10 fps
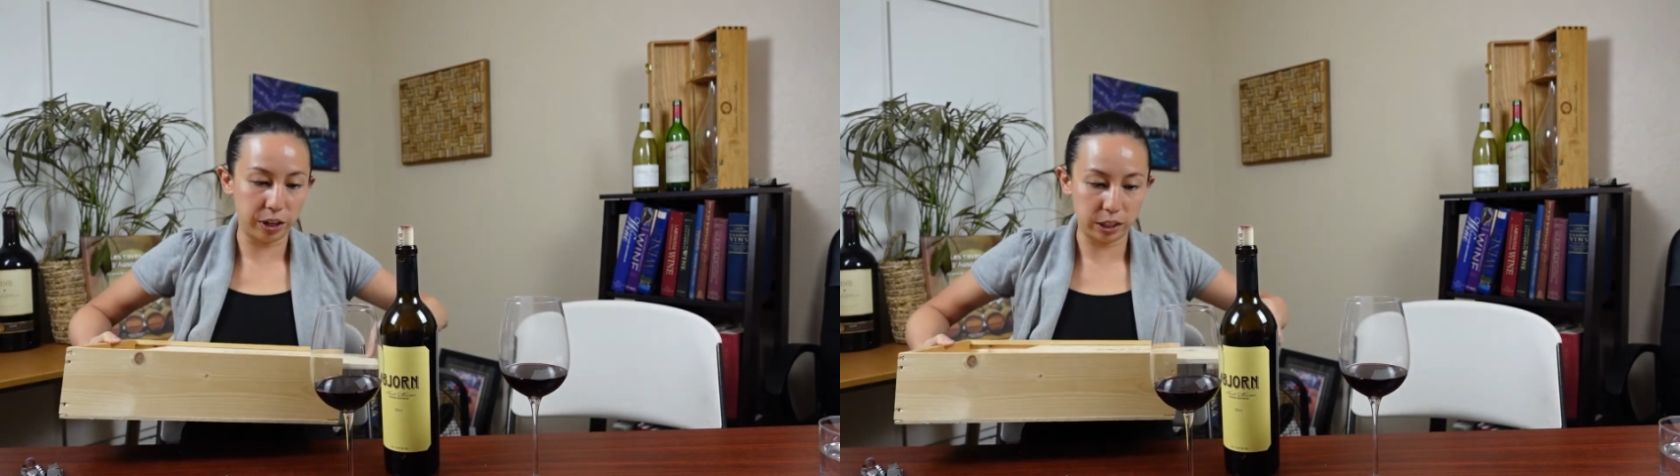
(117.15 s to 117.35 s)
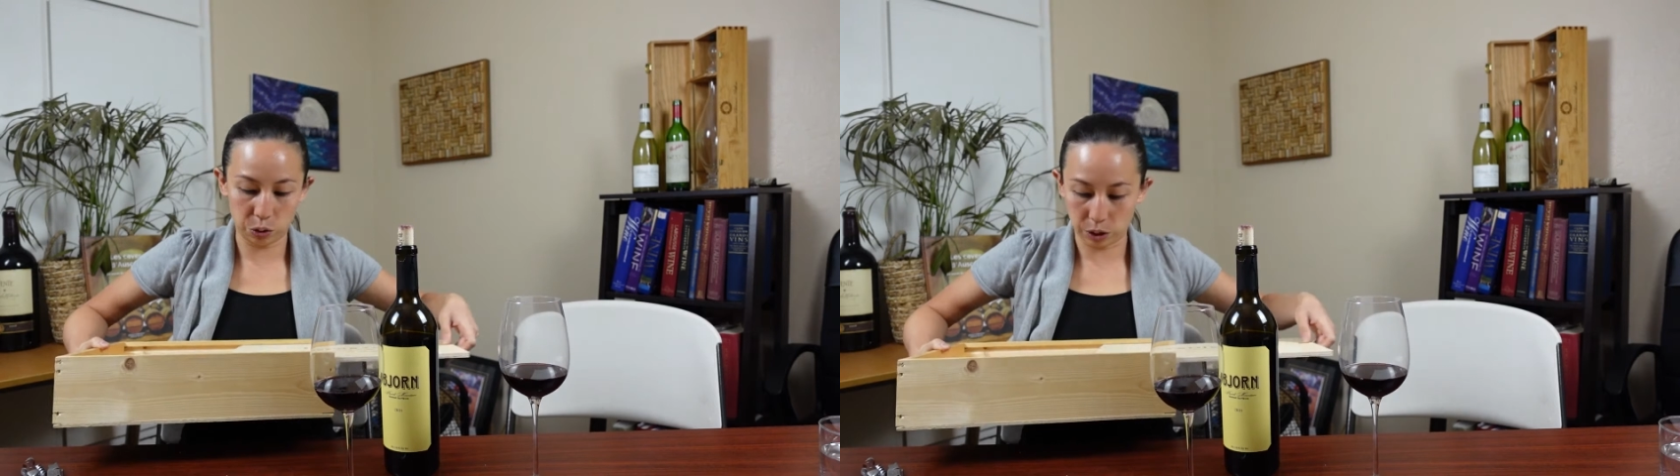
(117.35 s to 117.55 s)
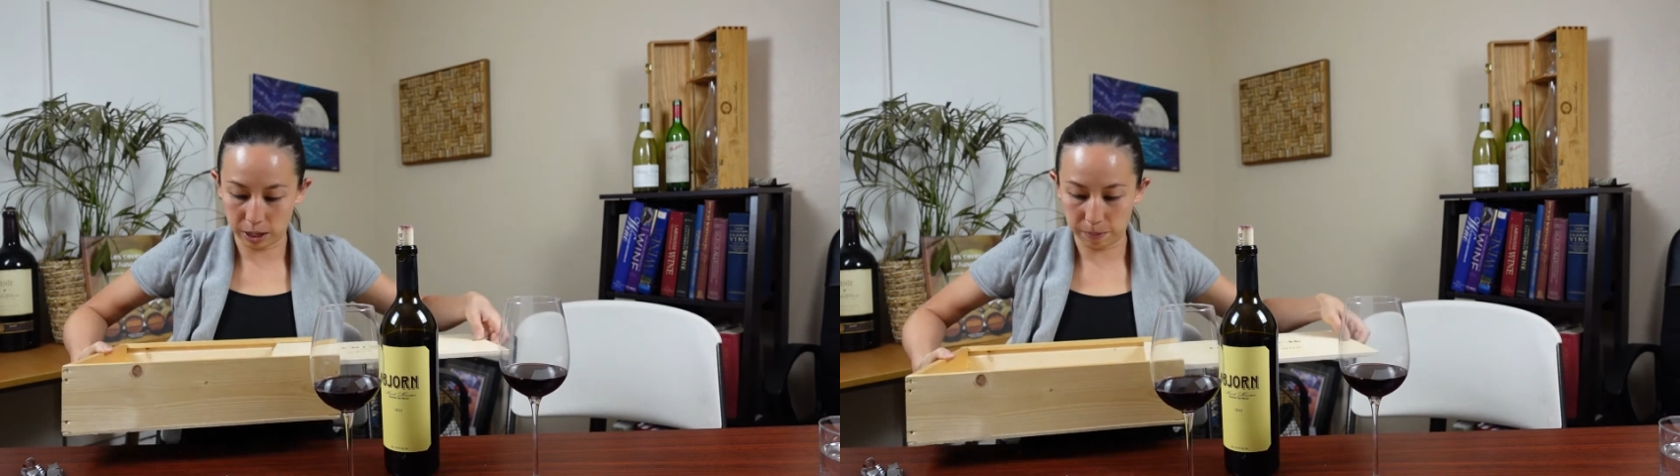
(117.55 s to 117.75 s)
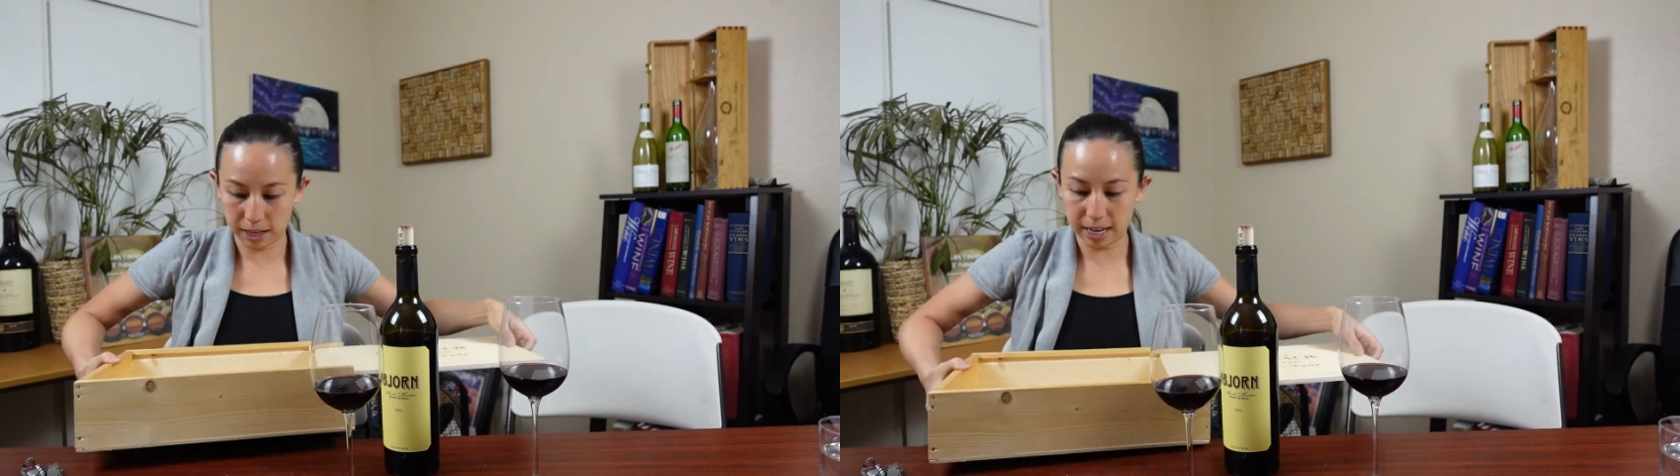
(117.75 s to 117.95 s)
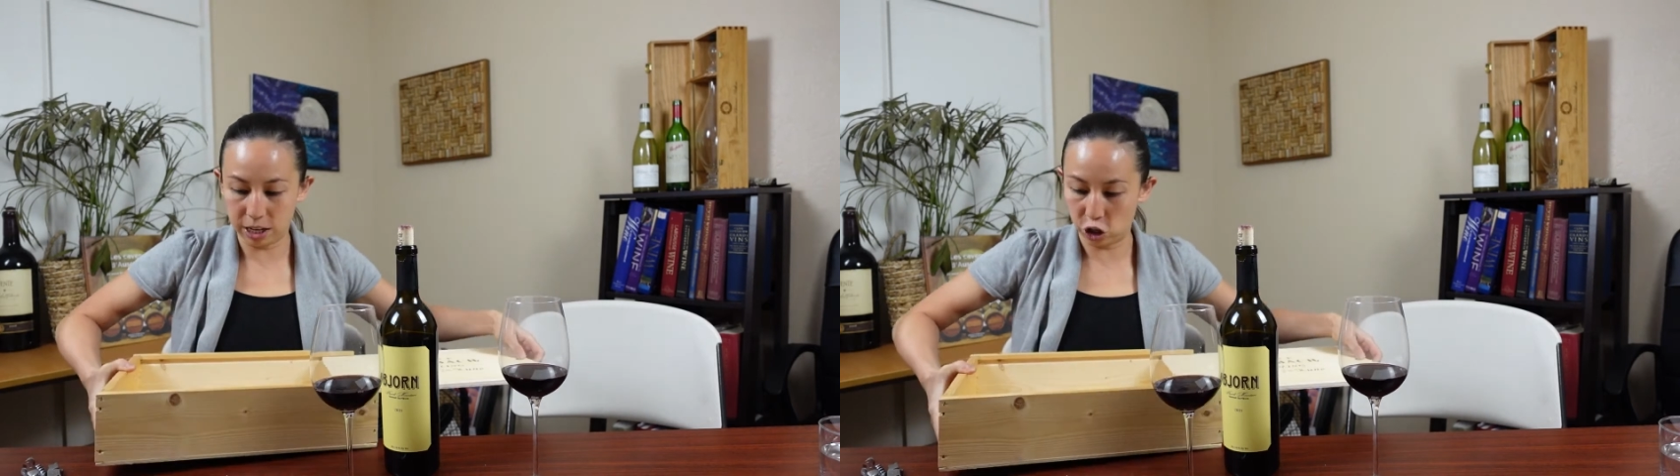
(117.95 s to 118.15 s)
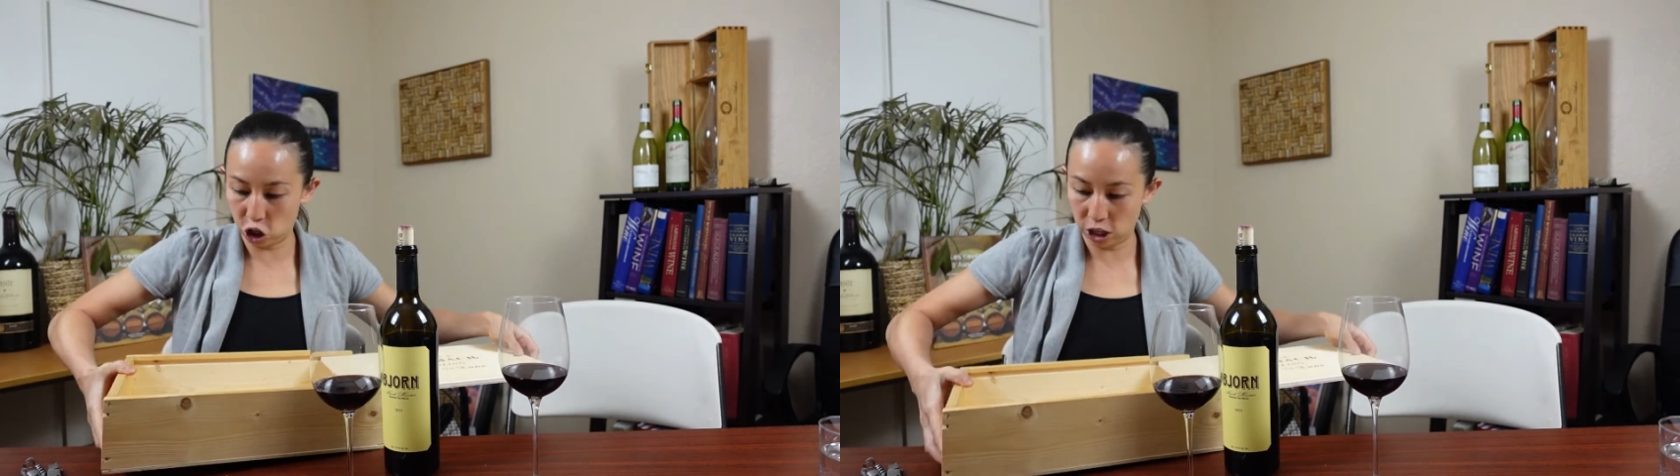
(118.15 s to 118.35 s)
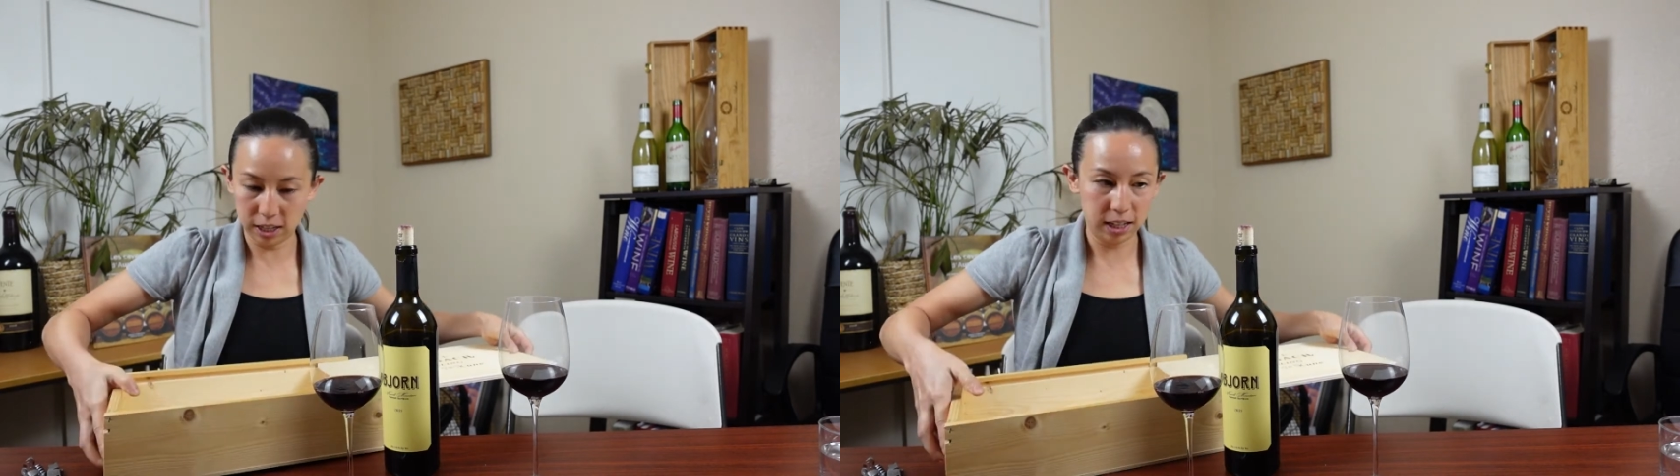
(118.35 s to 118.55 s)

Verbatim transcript: it to him later.